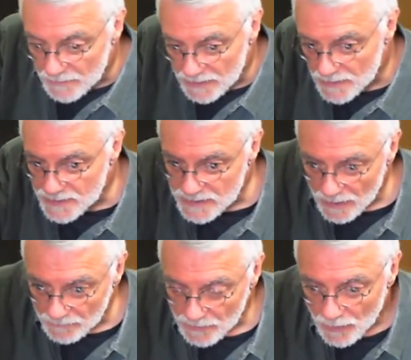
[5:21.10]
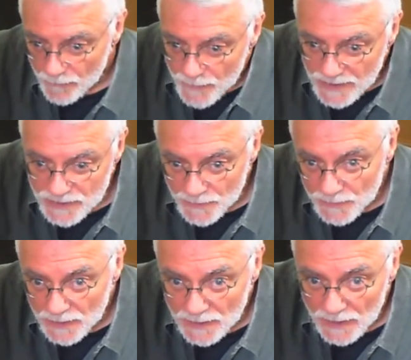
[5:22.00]
because I'm covering
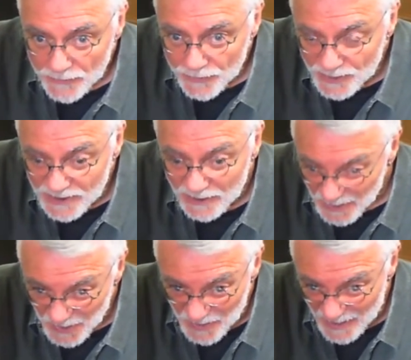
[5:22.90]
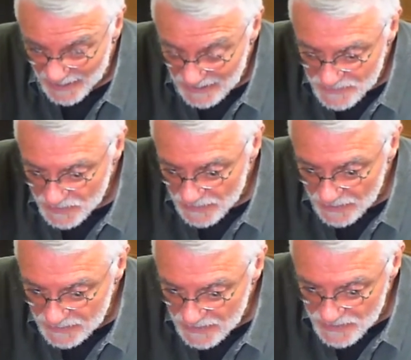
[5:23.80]
something that I thought didn't look right. So the
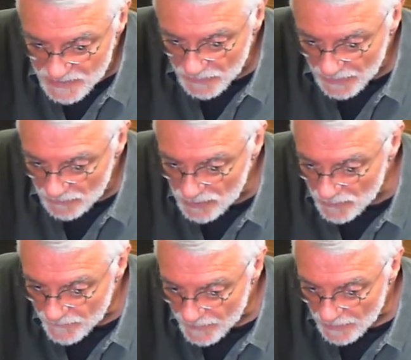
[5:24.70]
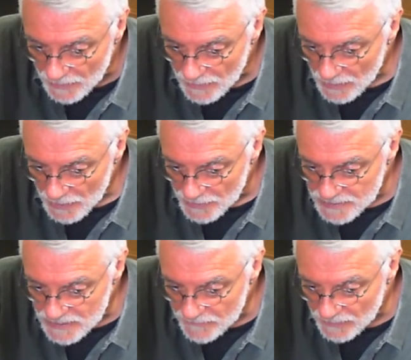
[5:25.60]
idea is, okay, I'll cover that and
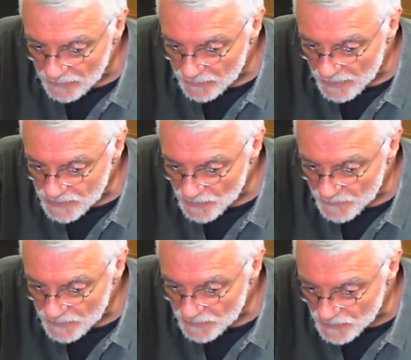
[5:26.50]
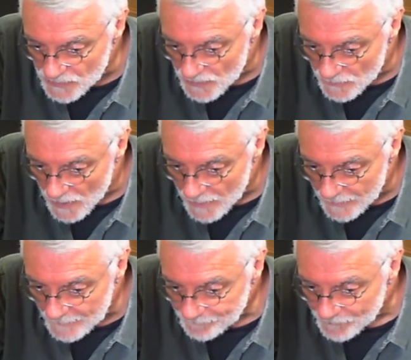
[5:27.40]
see if I can create something that does look right.
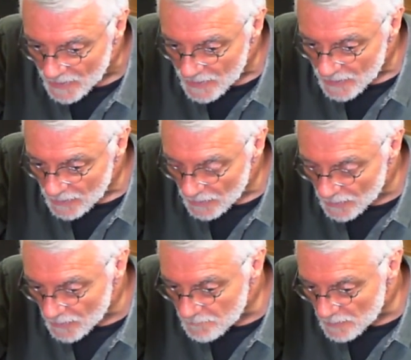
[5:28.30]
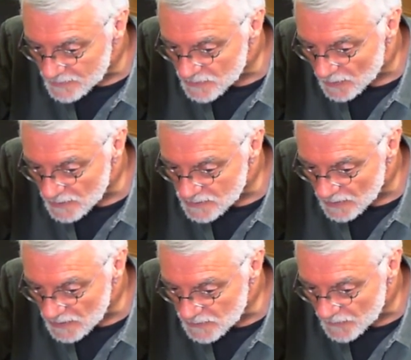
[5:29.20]
I took it a
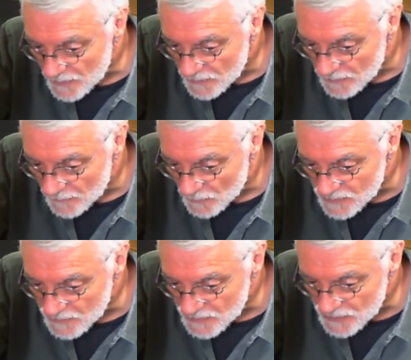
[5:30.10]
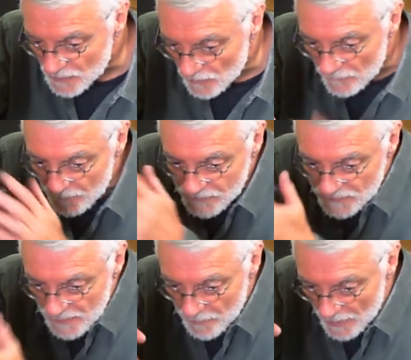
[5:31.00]
stage further then. Once it was taught, I've
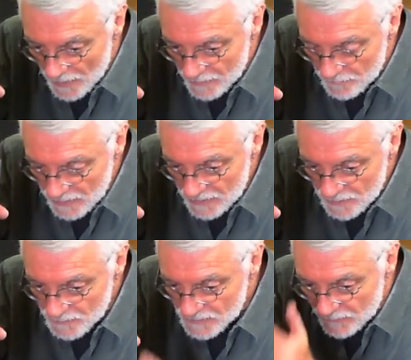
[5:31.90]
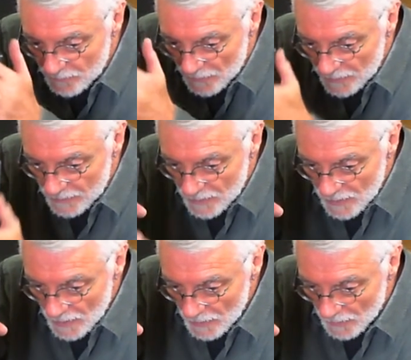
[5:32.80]
obviously applied mediums, I've applied
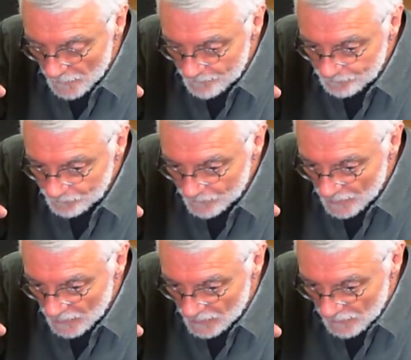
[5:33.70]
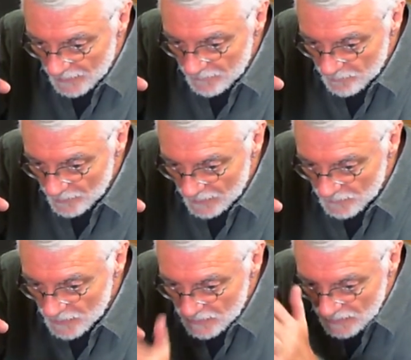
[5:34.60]
acrylic
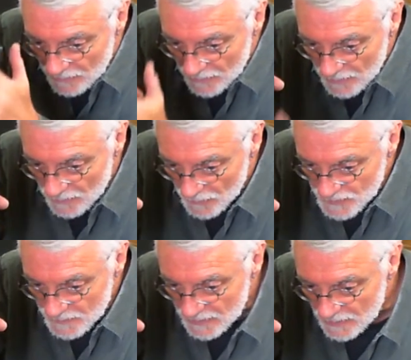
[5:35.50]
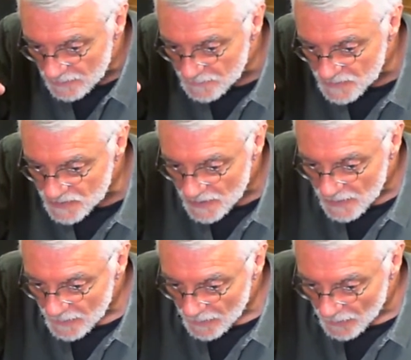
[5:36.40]
pigment in those mediums,
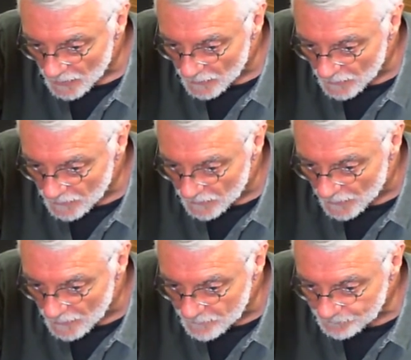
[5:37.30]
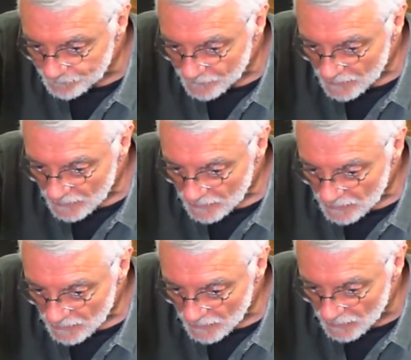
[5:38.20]

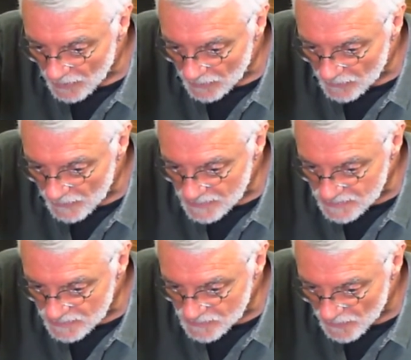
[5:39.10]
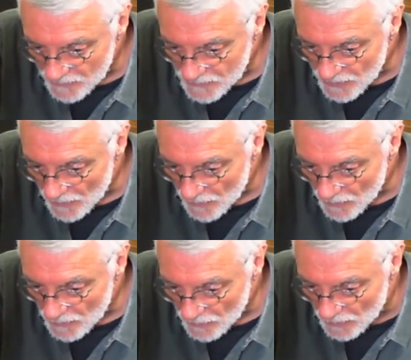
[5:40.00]
and created this rather
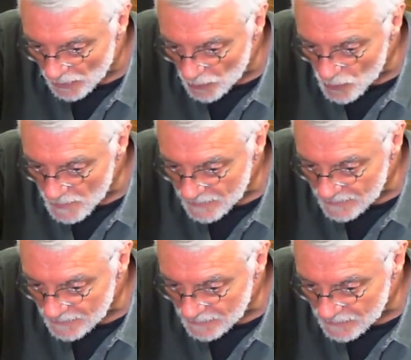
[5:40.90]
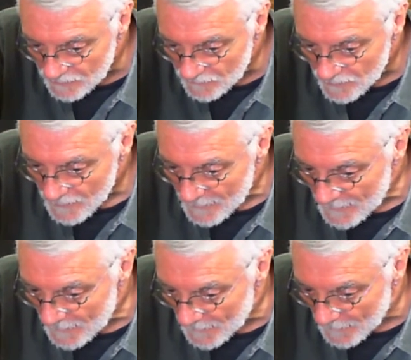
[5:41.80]
dark, gloomy kind
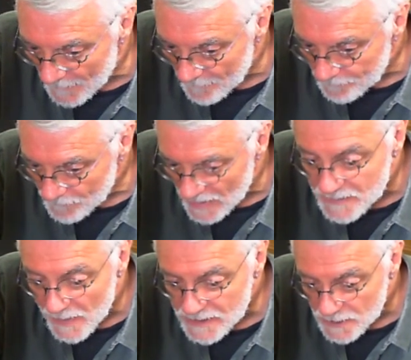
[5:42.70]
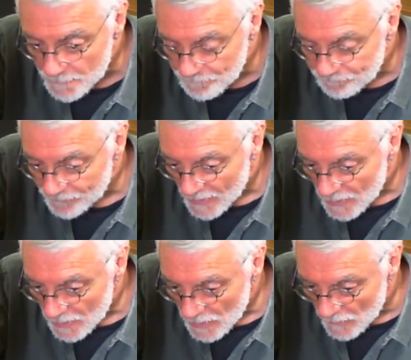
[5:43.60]
of expression.
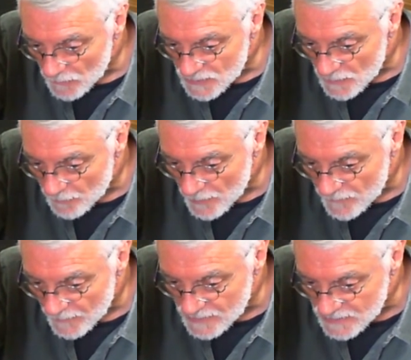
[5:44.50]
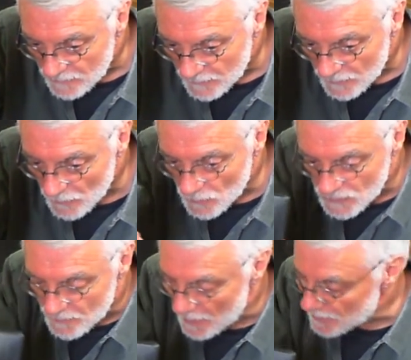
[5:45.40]
I've also perforated it with
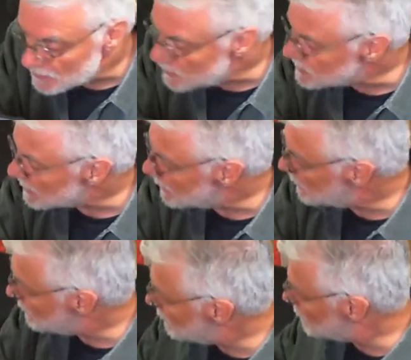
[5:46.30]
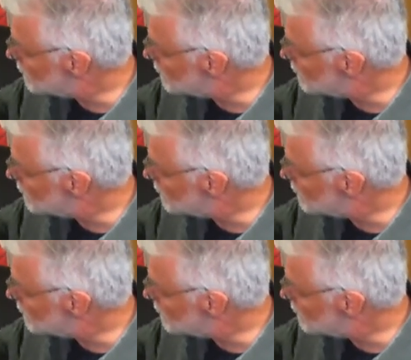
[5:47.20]
holes by using an old